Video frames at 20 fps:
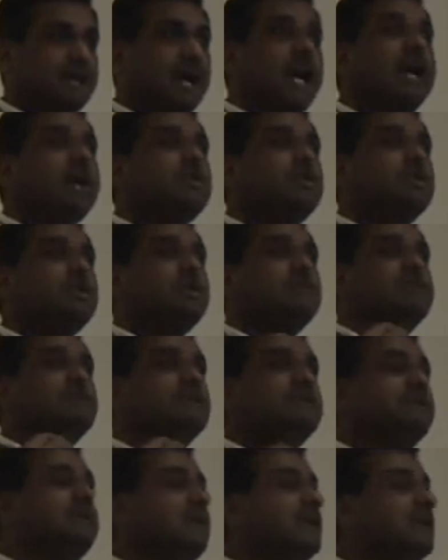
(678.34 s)
I couldn't
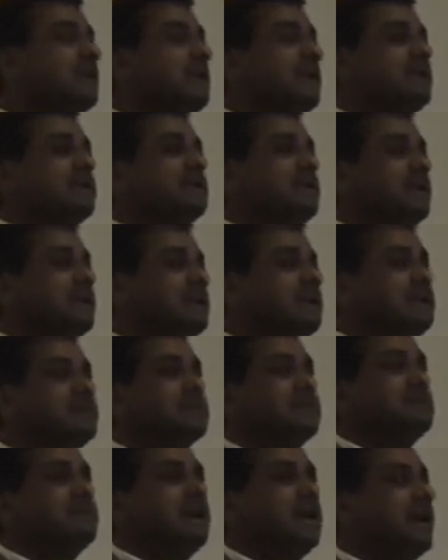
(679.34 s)
even feel that
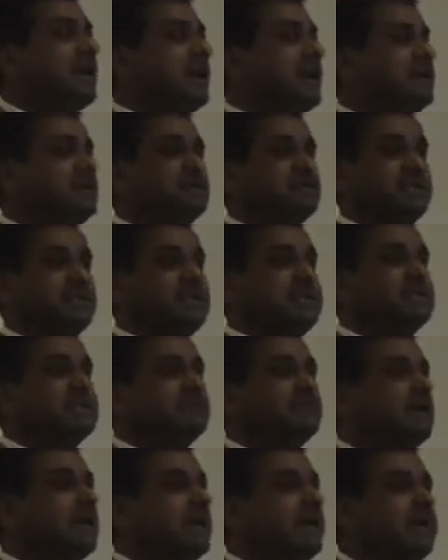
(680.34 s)
these are my eyes or these
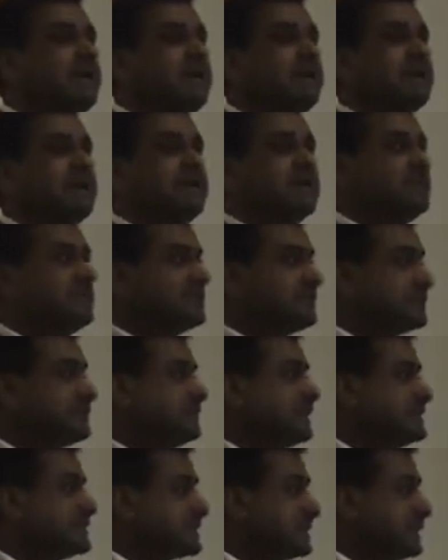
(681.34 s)
are my hair or this is
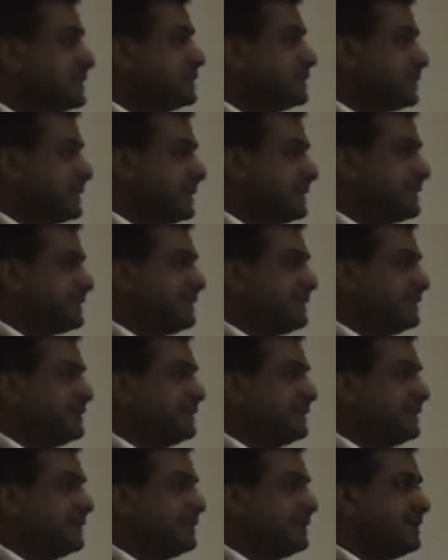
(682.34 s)
my skin or anything like
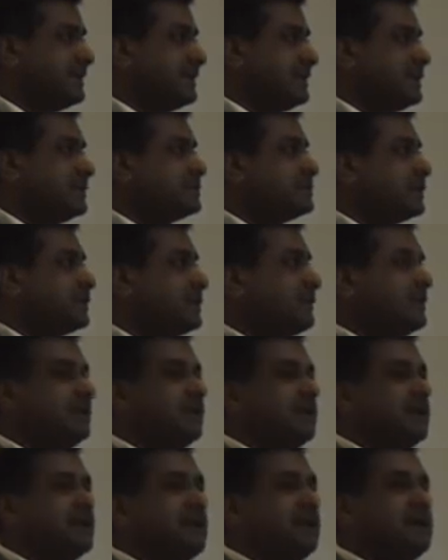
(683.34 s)
that.
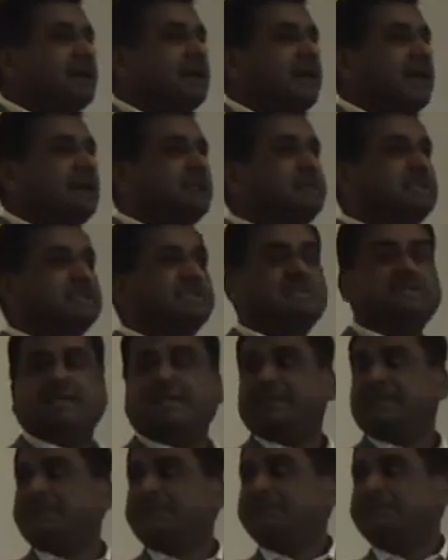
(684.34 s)
So I'm just
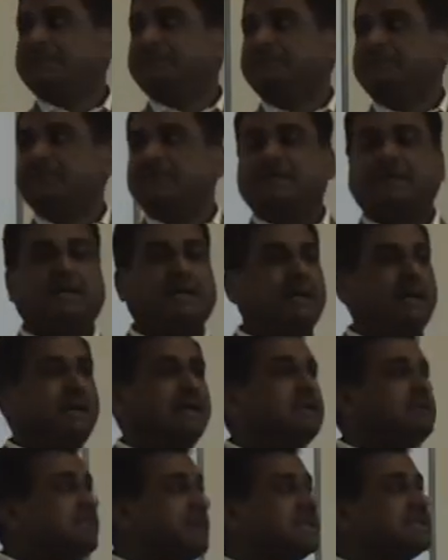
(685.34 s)
telling you,
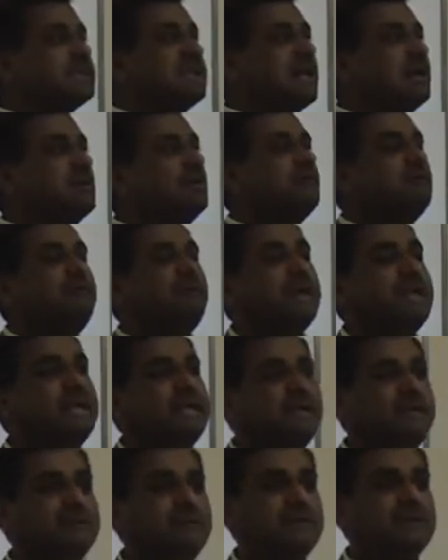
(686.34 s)
it may sound
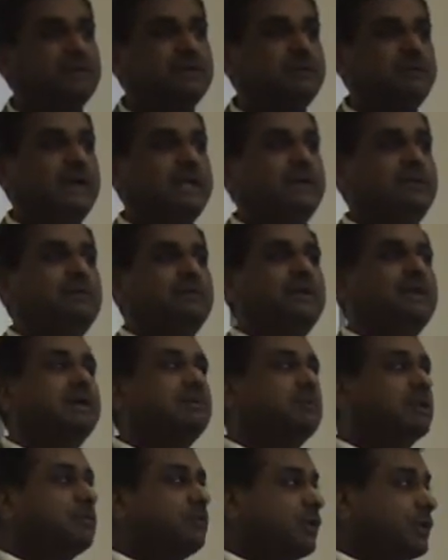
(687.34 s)
very different, very
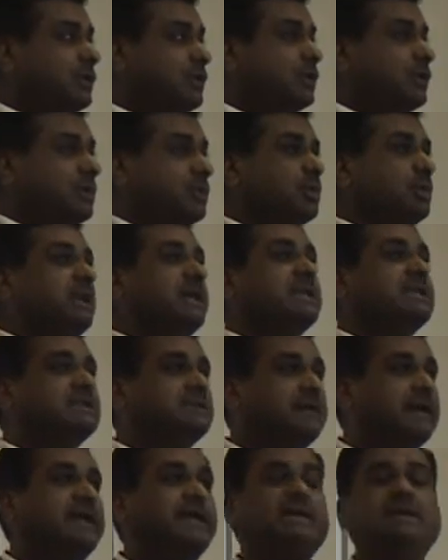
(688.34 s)
weird, but what you're doing is
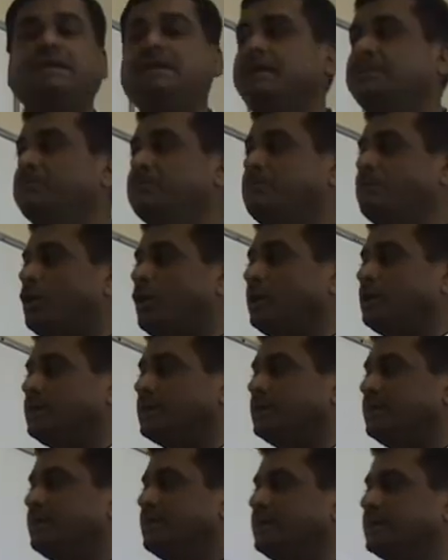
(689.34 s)
very
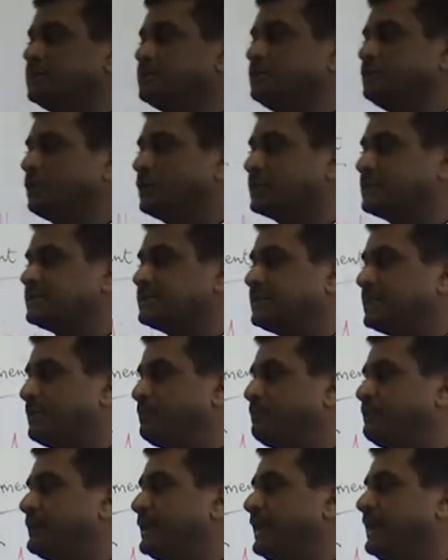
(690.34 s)
important, is you are
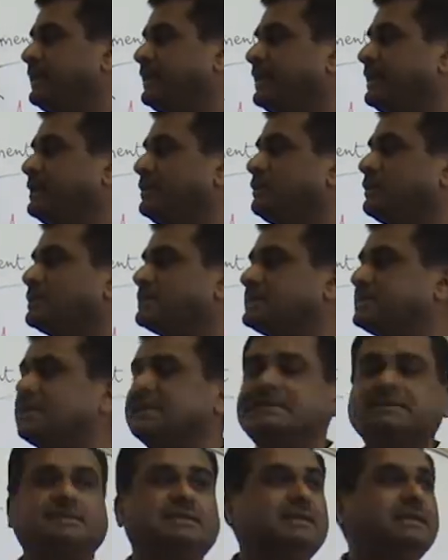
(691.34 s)
separating your
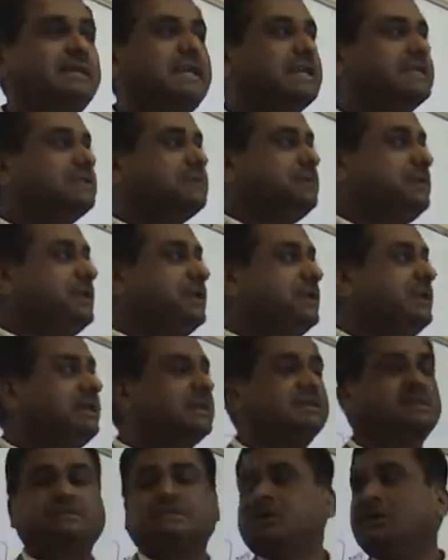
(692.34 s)
sensory
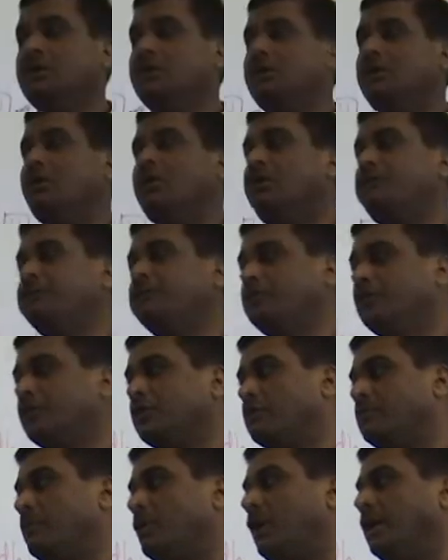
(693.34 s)
experience of
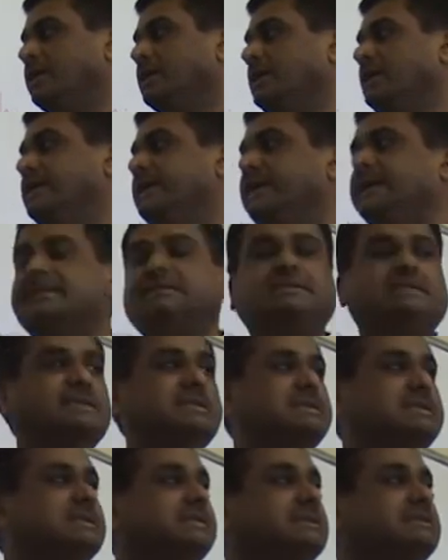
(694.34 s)
your bodily
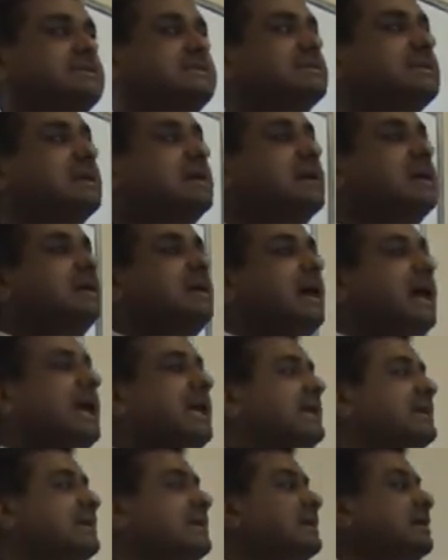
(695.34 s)
existence
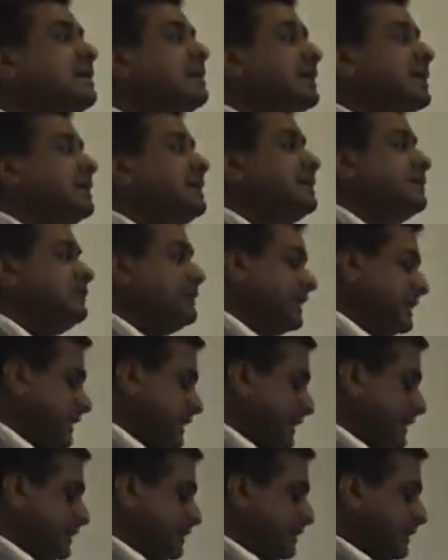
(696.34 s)
and
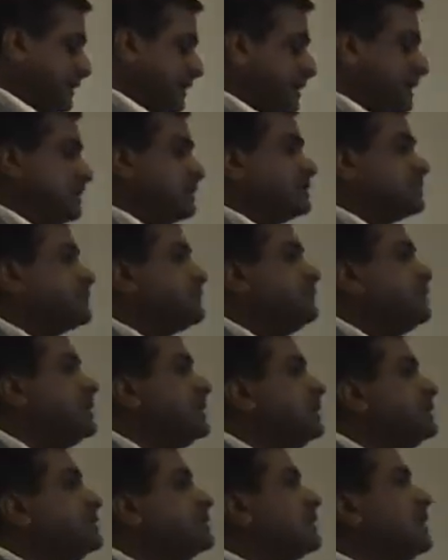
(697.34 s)
cultivating a
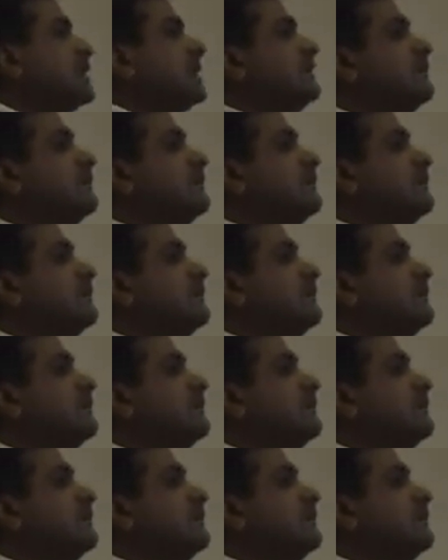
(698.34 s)
spiritual